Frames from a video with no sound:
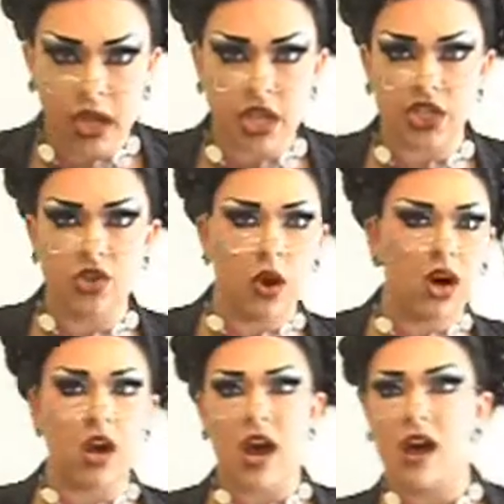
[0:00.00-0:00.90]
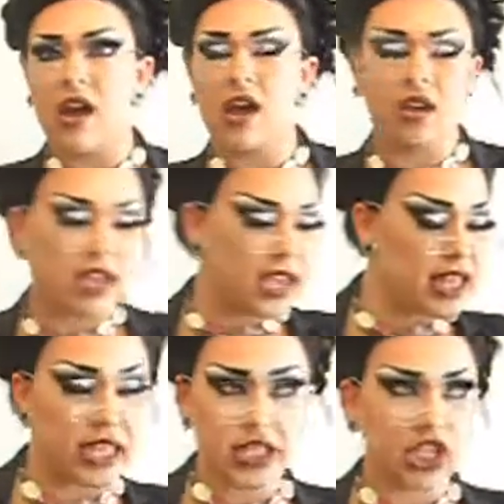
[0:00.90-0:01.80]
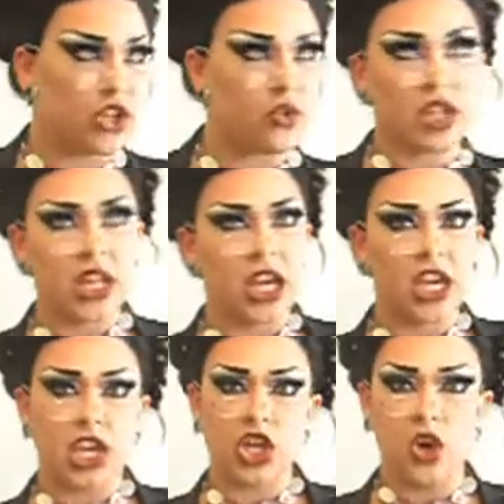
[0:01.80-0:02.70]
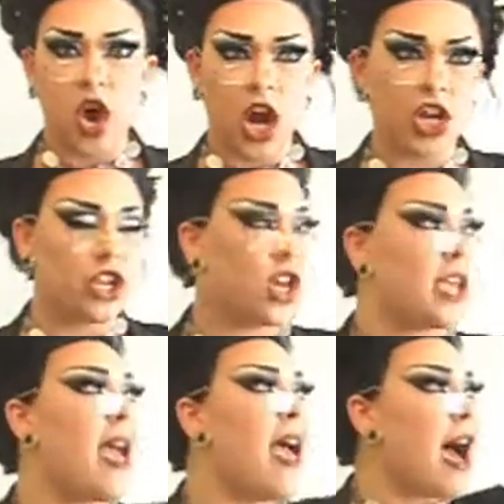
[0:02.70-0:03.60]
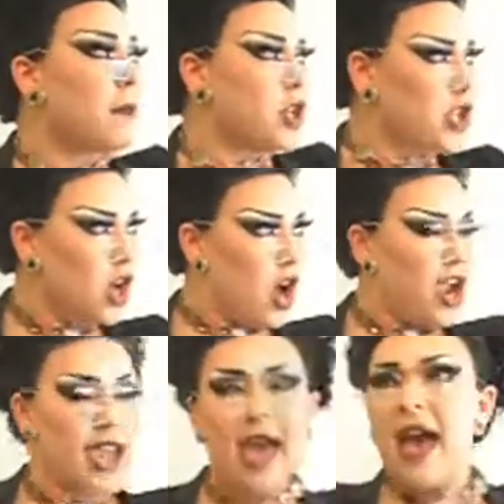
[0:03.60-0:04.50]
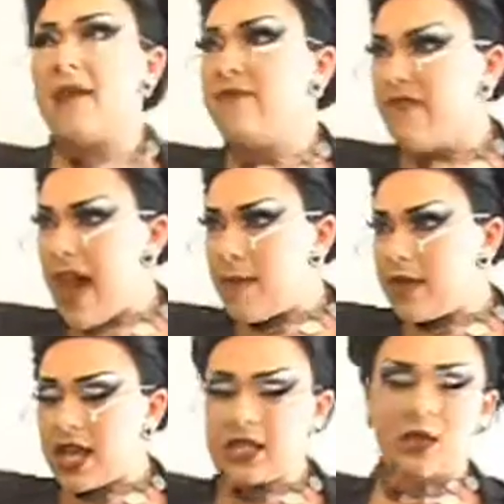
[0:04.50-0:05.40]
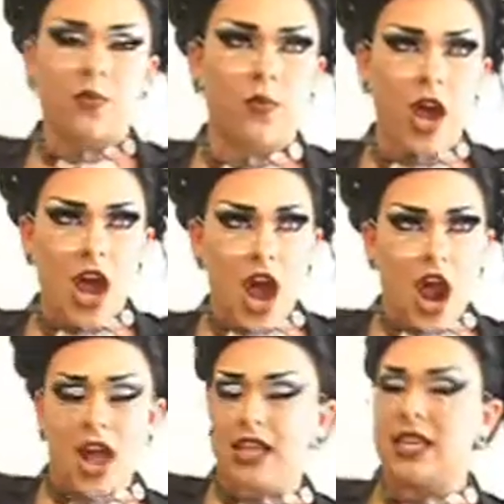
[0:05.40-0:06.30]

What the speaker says: because you all are like in this cute clique in New York. You know, like, I'm New York, I'm fabulous, work,